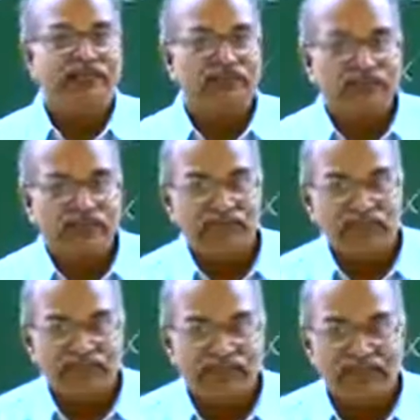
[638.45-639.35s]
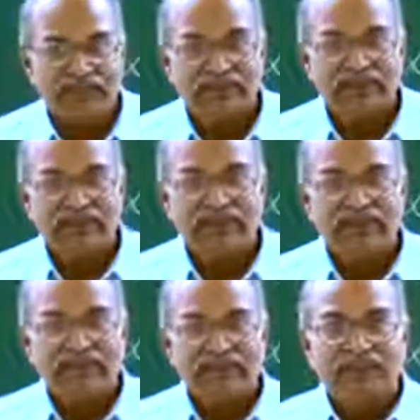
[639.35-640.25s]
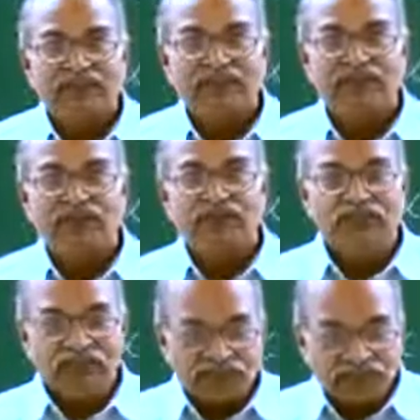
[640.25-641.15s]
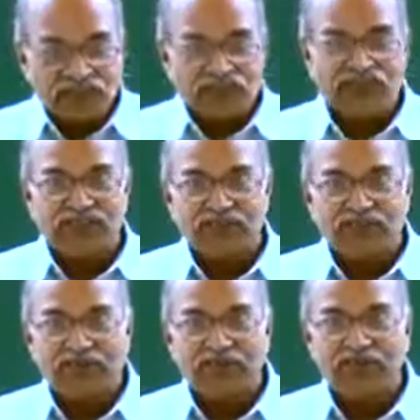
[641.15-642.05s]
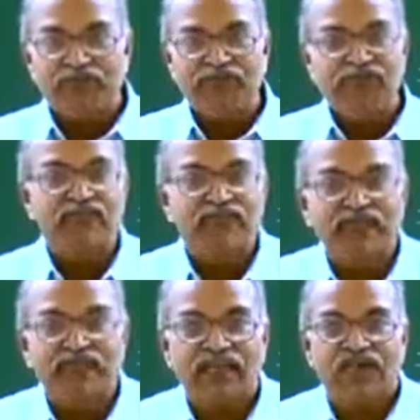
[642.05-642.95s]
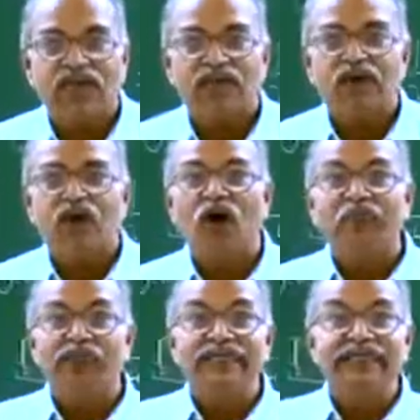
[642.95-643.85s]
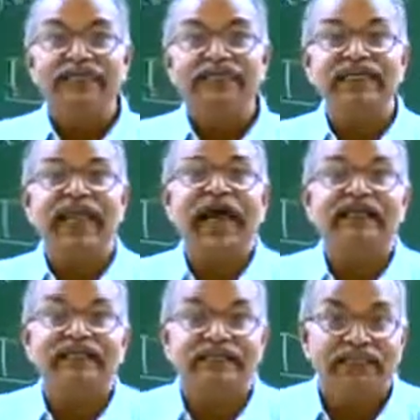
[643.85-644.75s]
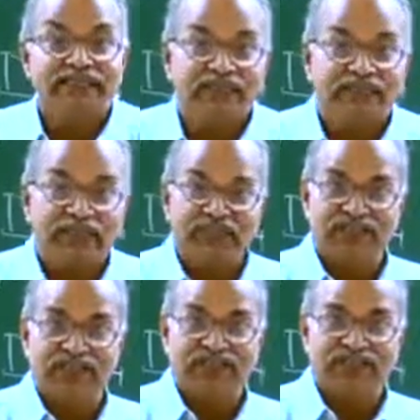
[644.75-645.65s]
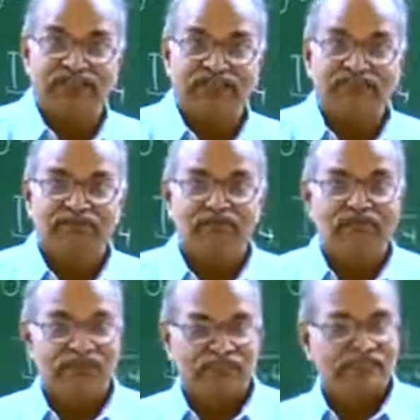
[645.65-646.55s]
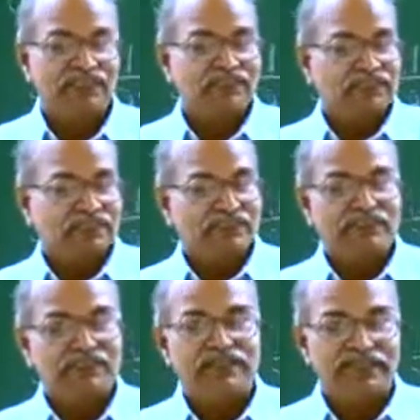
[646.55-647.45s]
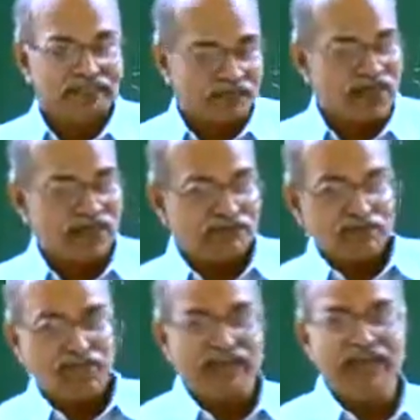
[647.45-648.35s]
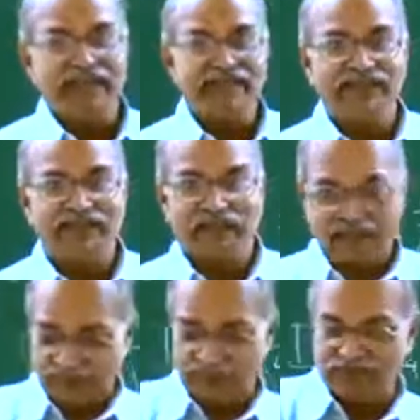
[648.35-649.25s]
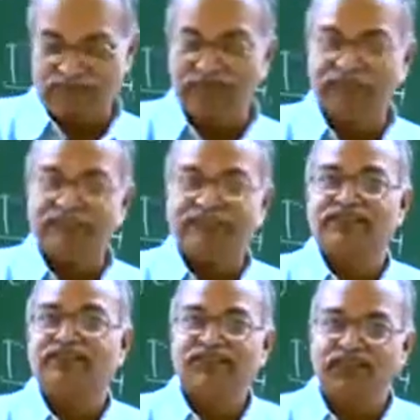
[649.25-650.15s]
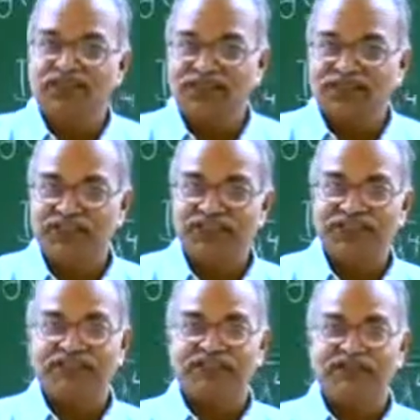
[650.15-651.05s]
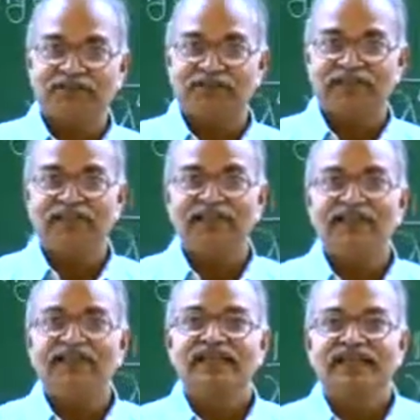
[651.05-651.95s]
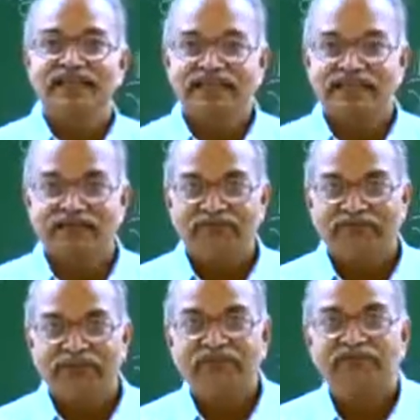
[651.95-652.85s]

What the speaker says: of that material. Now this type of materials are called optically active material because they interact with light and make this change in the direction of the electric field.